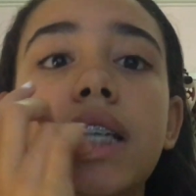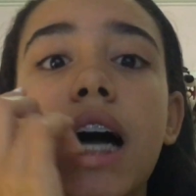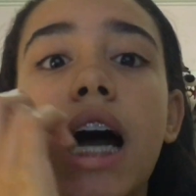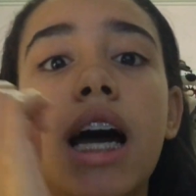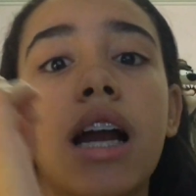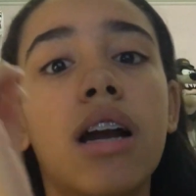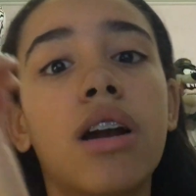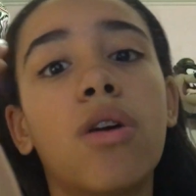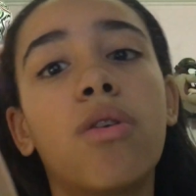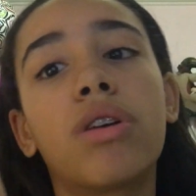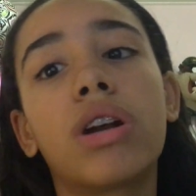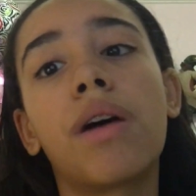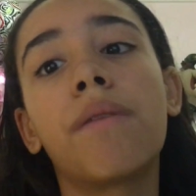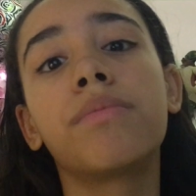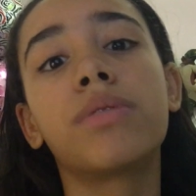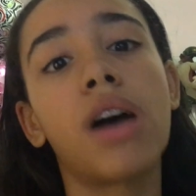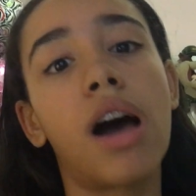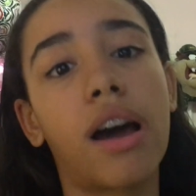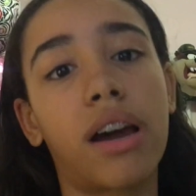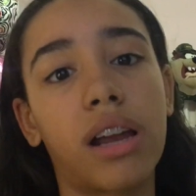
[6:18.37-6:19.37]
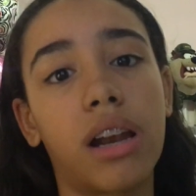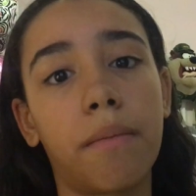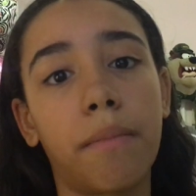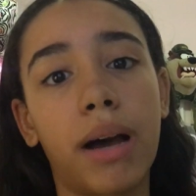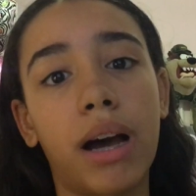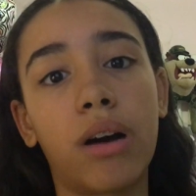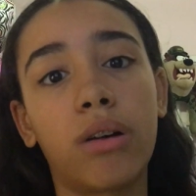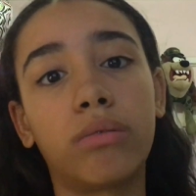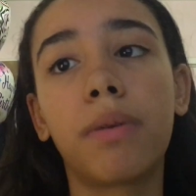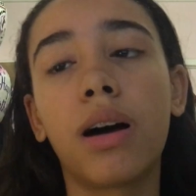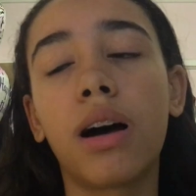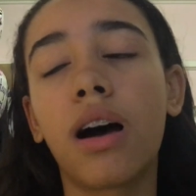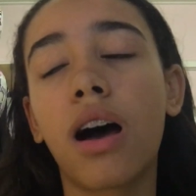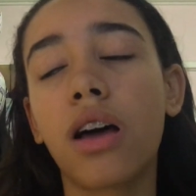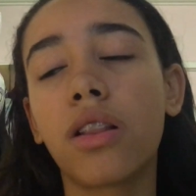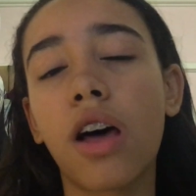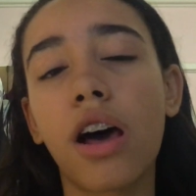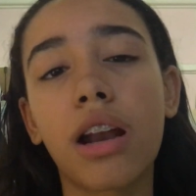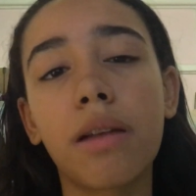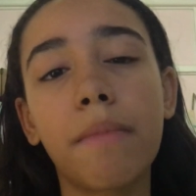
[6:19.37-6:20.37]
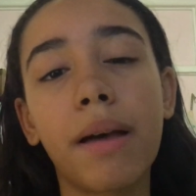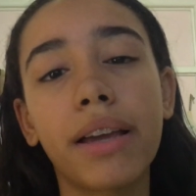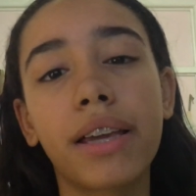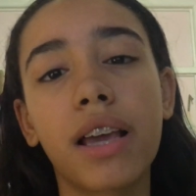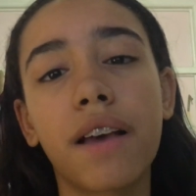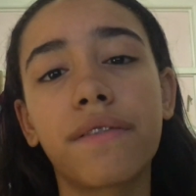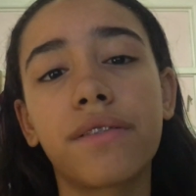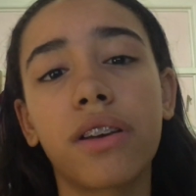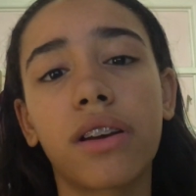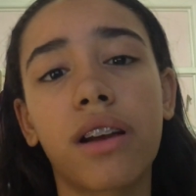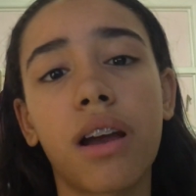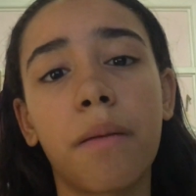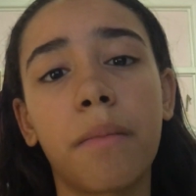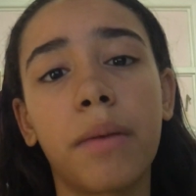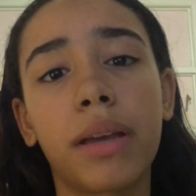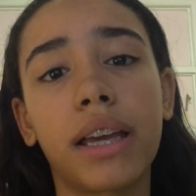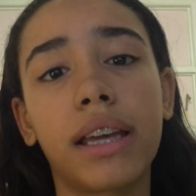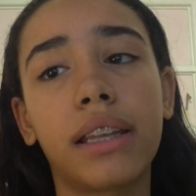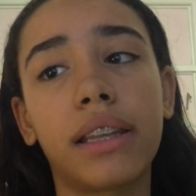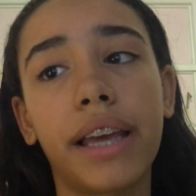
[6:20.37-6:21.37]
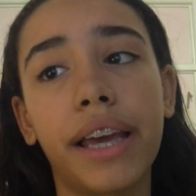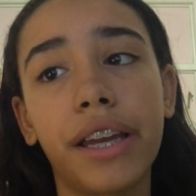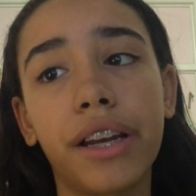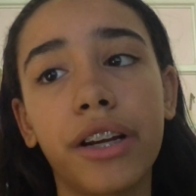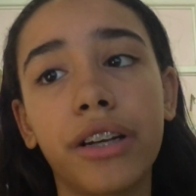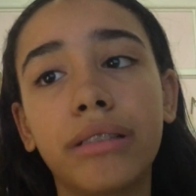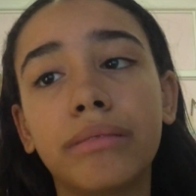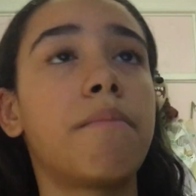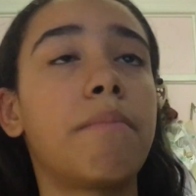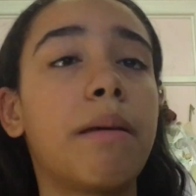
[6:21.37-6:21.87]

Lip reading: I don't know what I'm talking about. But a lot of my gifts are coming in later.